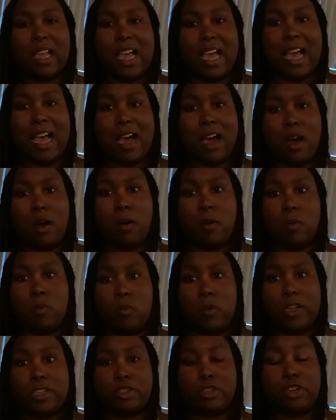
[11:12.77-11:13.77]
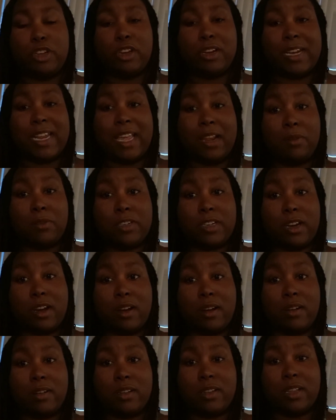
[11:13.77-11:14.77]
how once you do your natal
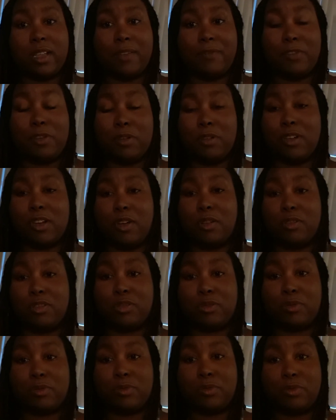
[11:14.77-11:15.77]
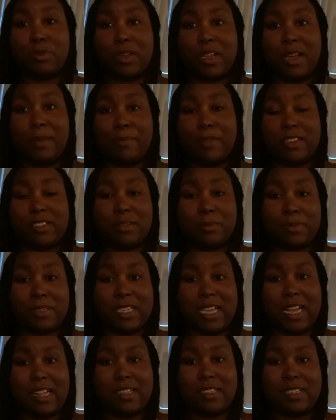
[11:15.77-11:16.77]
chart, if you can go to, there's some
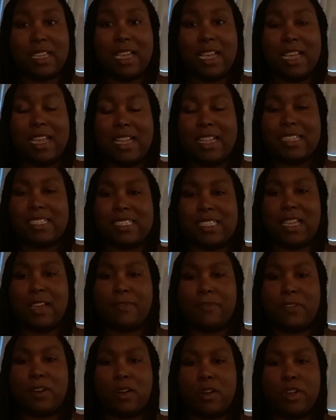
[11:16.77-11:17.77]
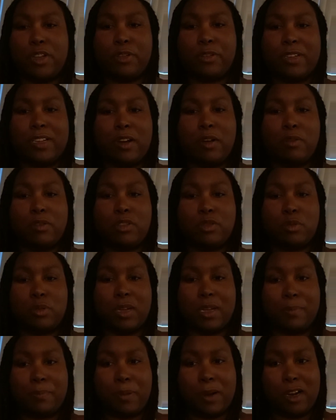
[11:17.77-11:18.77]
sites and stuff, or you can go to
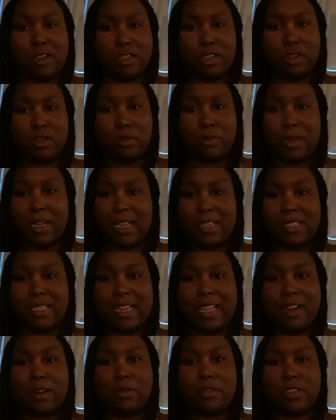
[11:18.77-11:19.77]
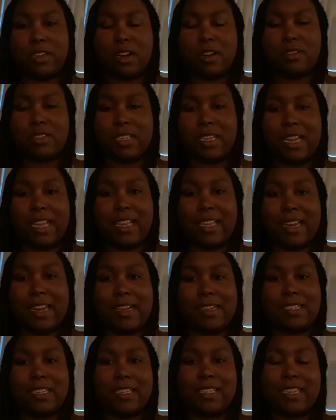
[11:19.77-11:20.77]
a person who does natal charts and they can
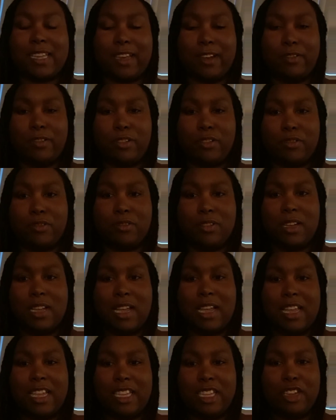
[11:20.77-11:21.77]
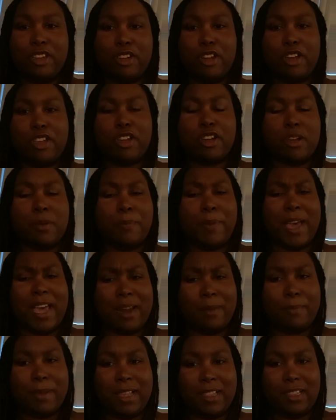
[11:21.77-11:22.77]
actually tell you, you know, your
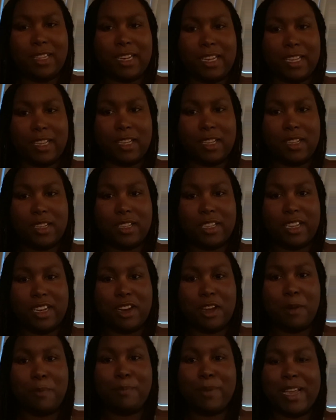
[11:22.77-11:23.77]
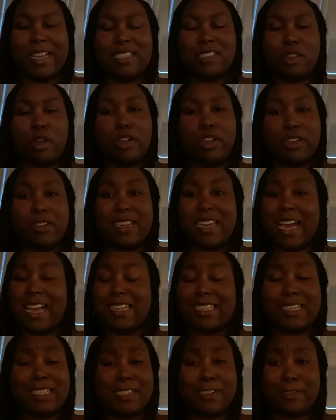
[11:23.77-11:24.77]
compatibility, you know, based on
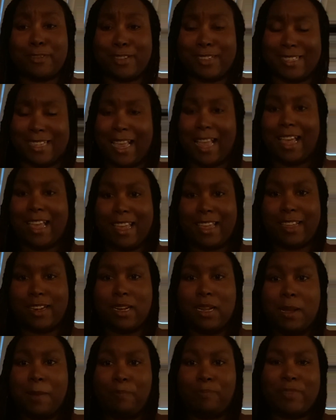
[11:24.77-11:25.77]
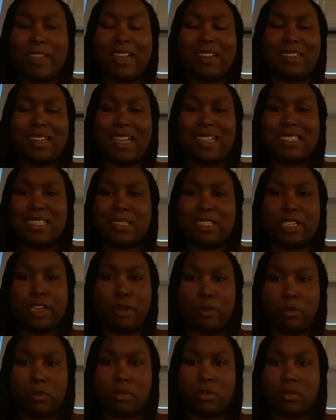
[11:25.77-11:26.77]
not just your sign. That's a
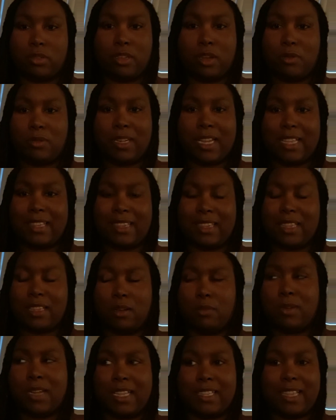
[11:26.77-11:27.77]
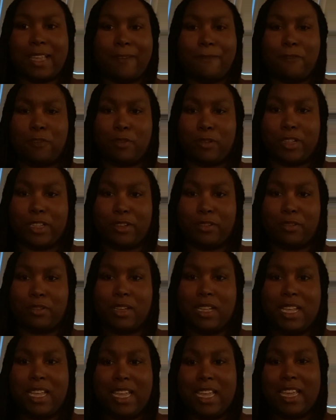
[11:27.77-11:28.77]
joke. Don't let that fool you.
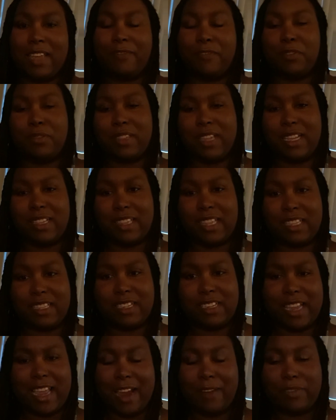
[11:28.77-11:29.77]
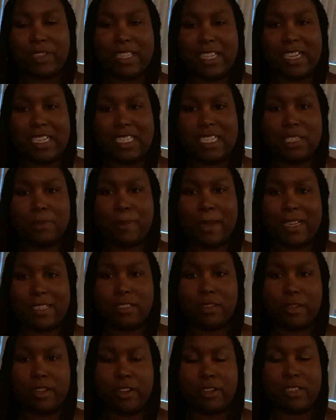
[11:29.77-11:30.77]
If you think that everything is just
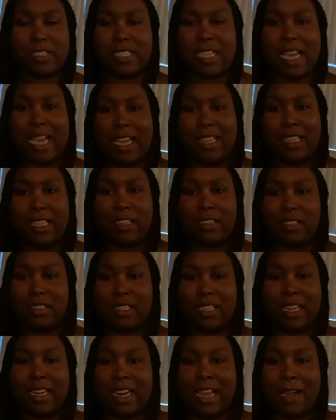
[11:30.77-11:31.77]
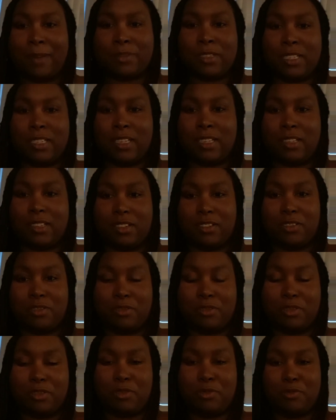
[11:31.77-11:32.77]
based on your sign, then obviously
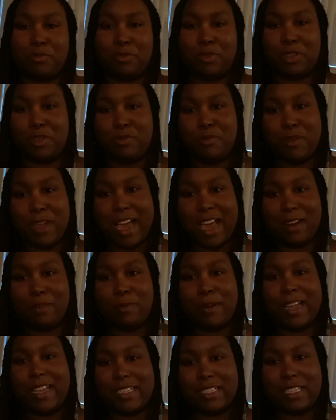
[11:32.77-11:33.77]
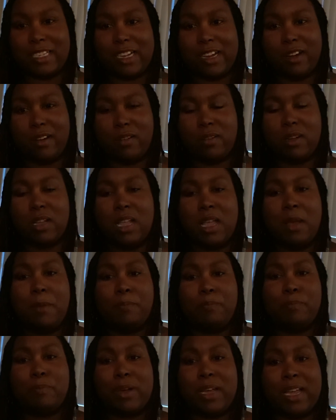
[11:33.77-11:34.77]
you got a ways to go.
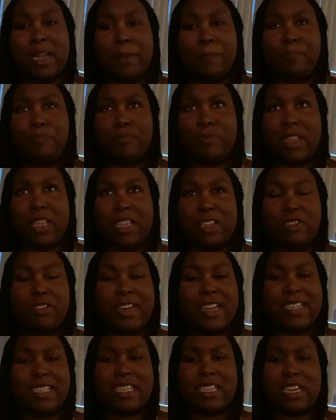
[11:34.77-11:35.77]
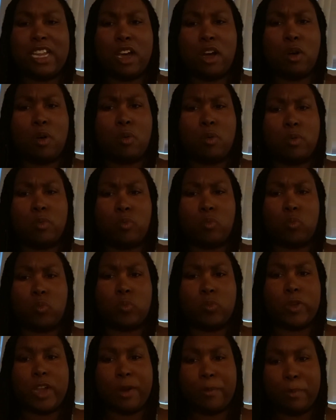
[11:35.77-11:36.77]
But you need to know
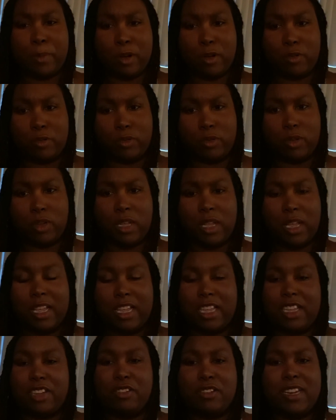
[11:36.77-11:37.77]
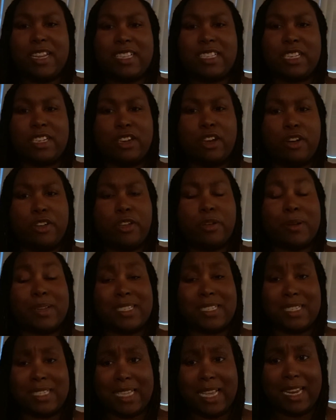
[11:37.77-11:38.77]
your moon. You need to know your
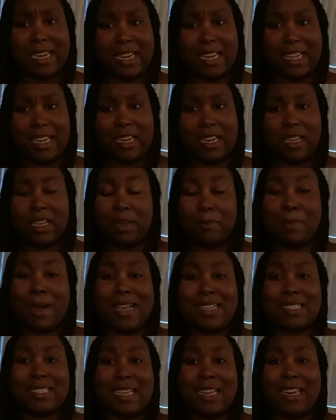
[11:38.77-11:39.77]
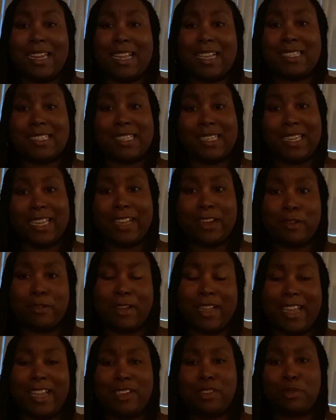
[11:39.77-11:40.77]
ascendant. My ascendant is Leo.
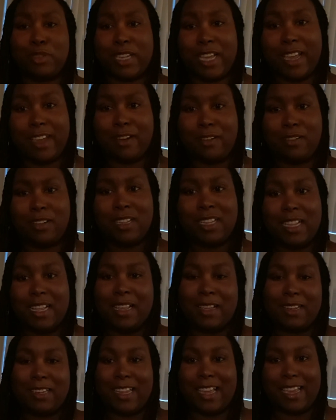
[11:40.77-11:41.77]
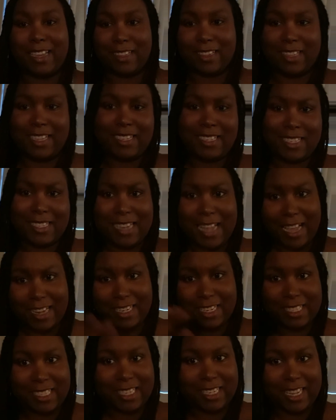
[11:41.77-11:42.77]
Can't you tell? Like, this is not
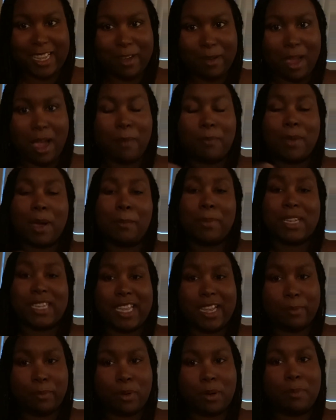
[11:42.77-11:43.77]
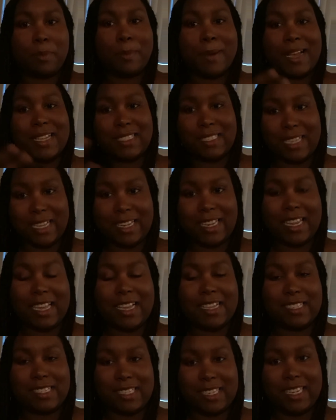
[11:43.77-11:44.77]
just Leo. I'm a Libra, but my ascendant
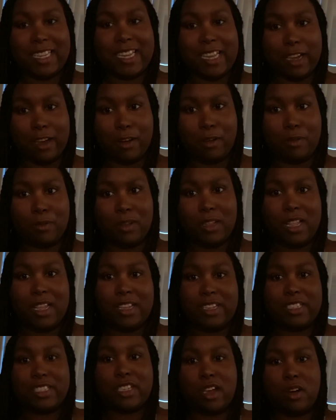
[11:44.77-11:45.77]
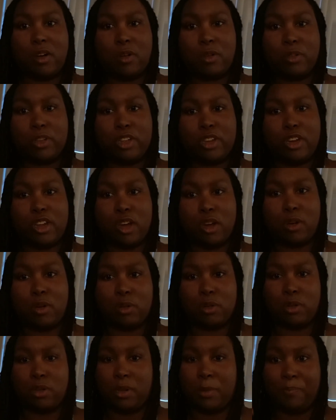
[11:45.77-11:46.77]
is Leo. So, you
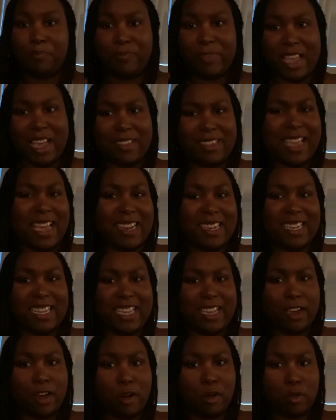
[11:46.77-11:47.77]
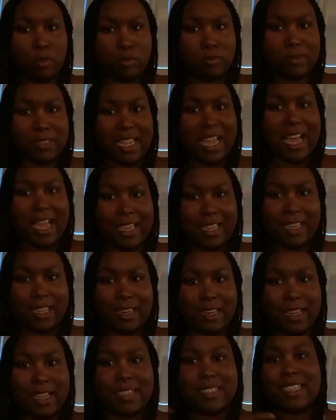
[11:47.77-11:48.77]
know, that Leo
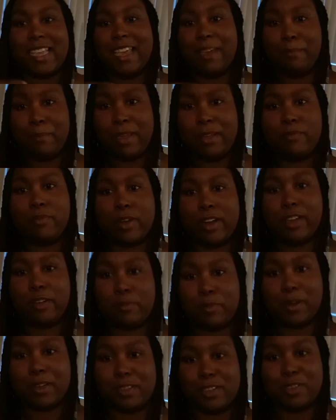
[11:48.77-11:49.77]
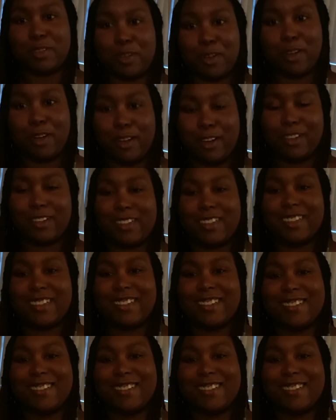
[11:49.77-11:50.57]
lion is in me real strong.